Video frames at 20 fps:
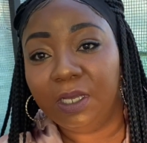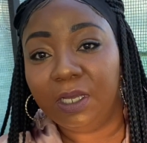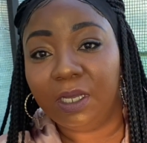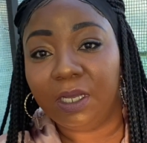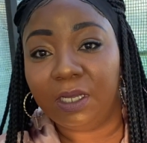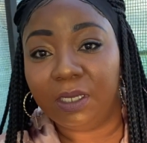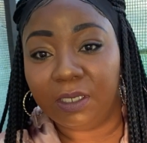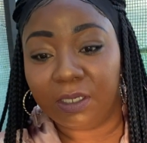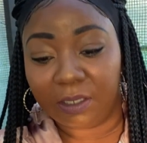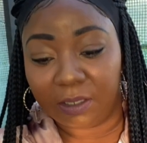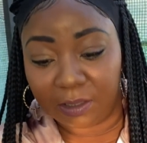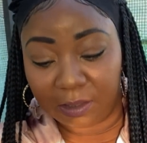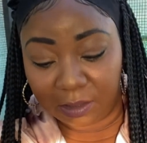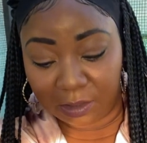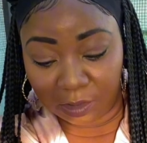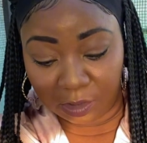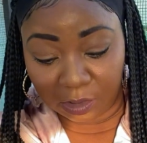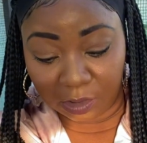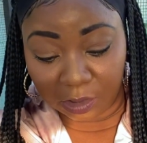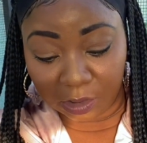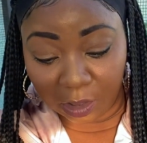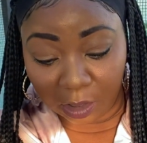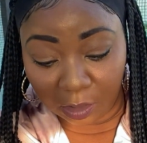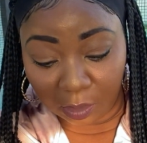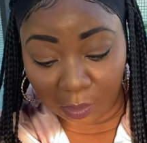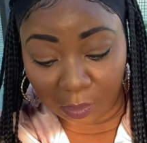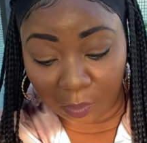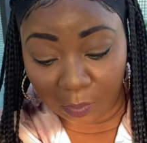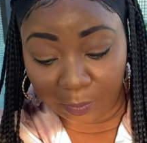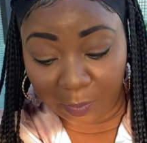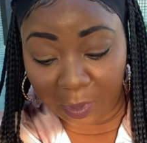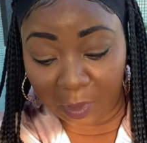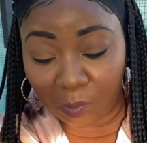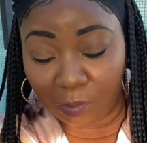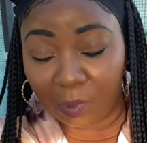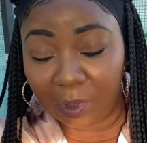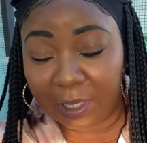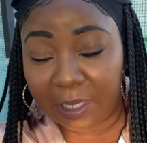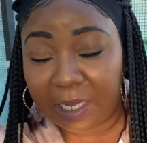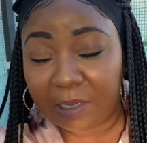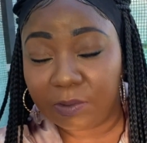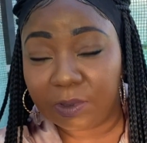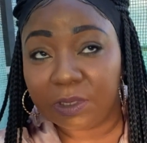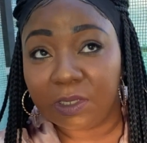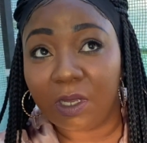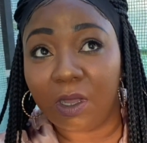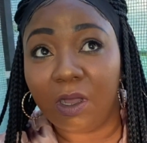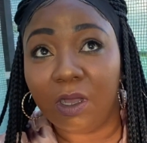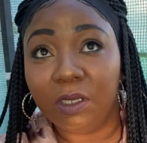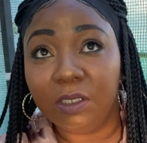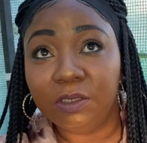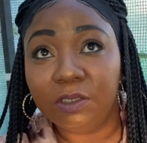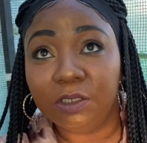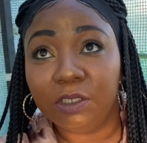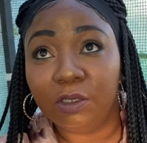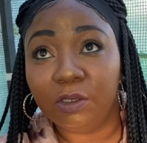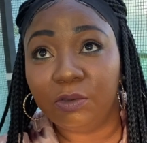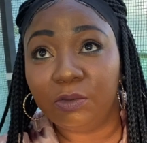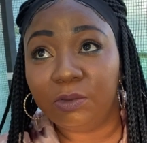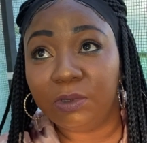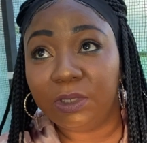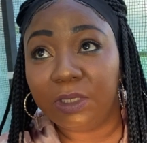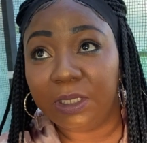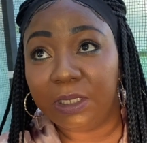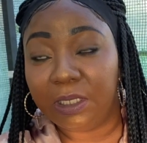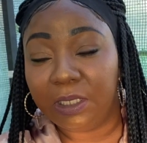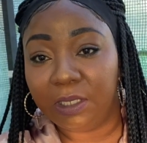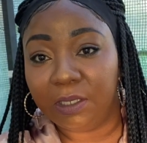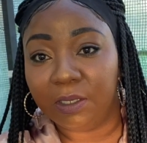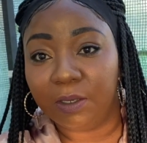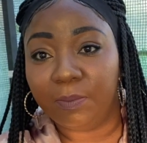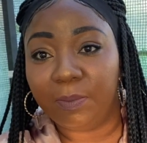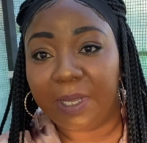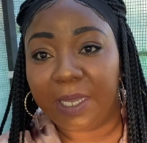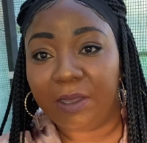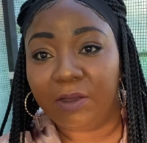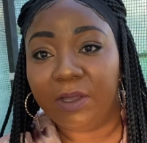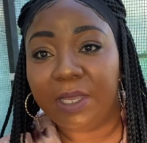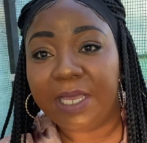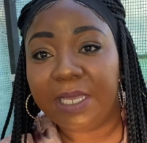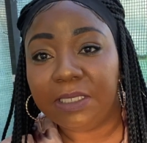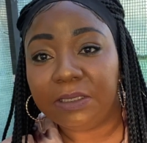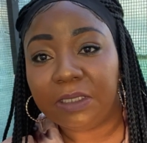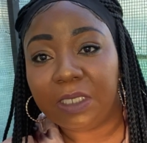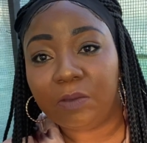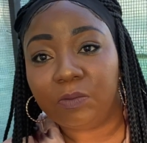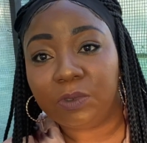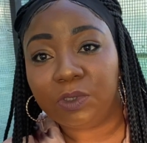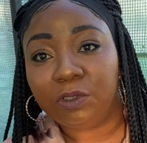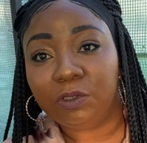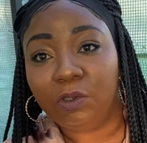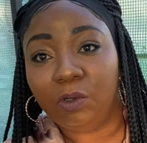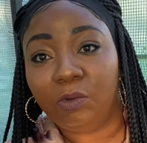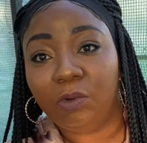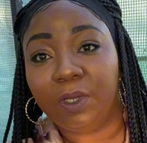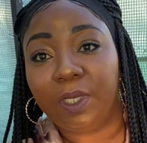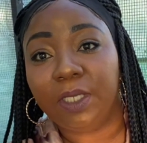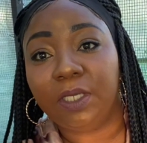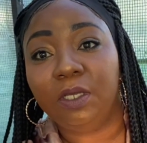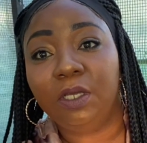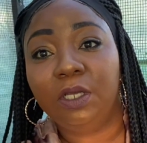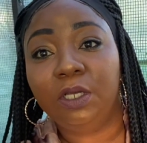But what I was also thinking about as I was going